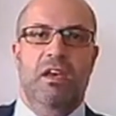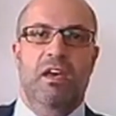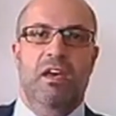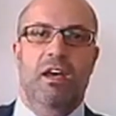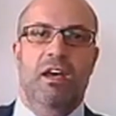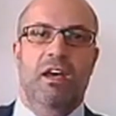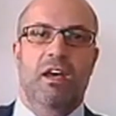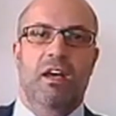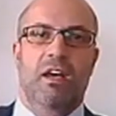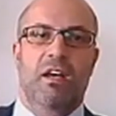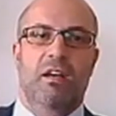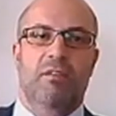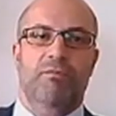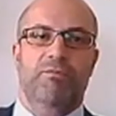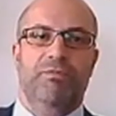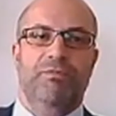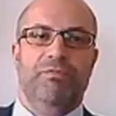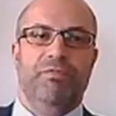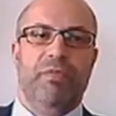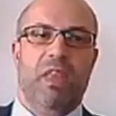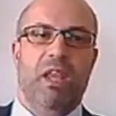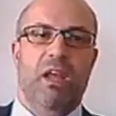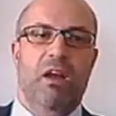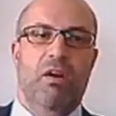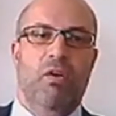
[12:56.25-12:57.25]
Uh,
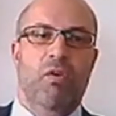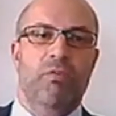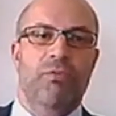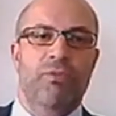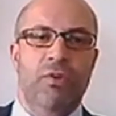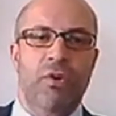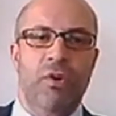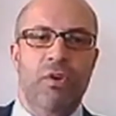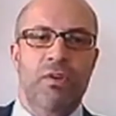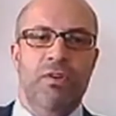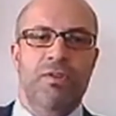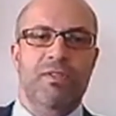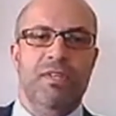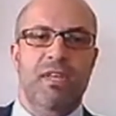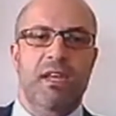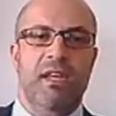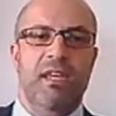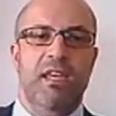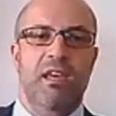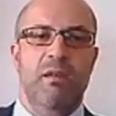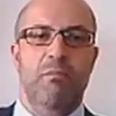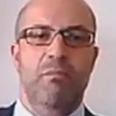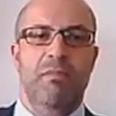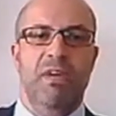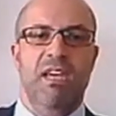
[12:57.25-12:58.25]
of course,
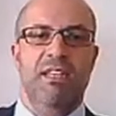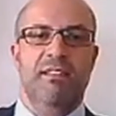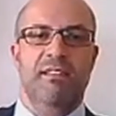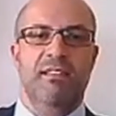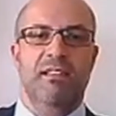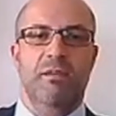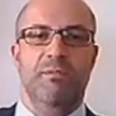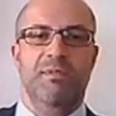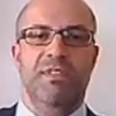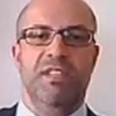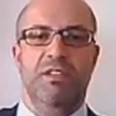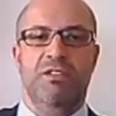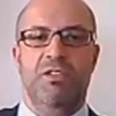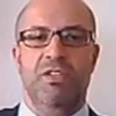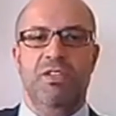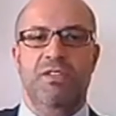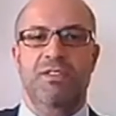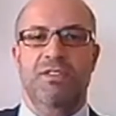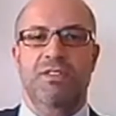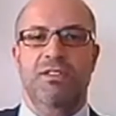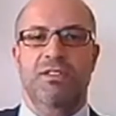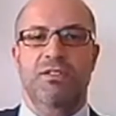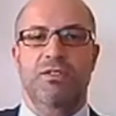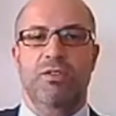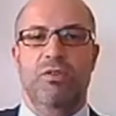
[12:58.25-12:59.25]
I can make some
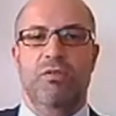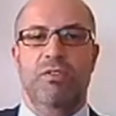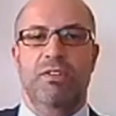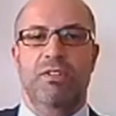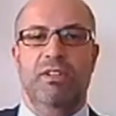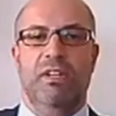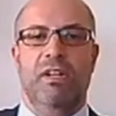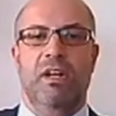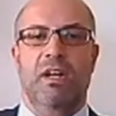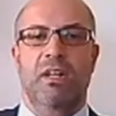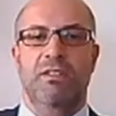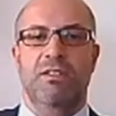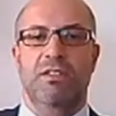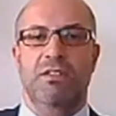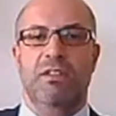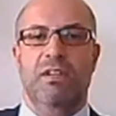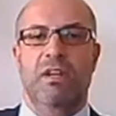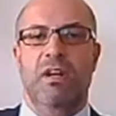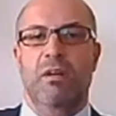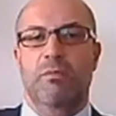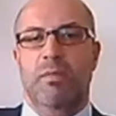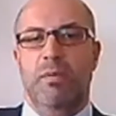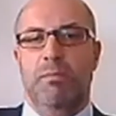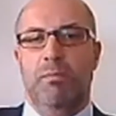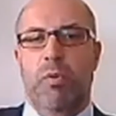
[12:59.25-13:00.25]
suggestions over the cultural
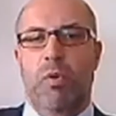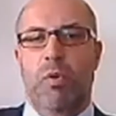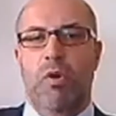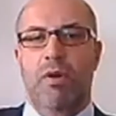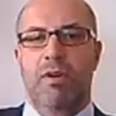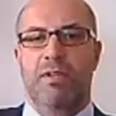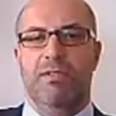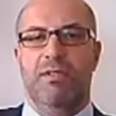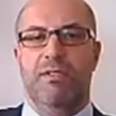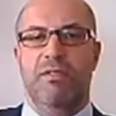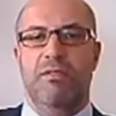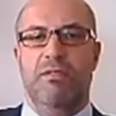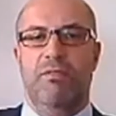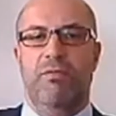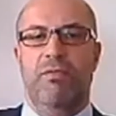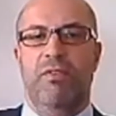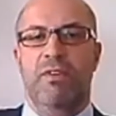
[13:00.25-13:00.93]
common points.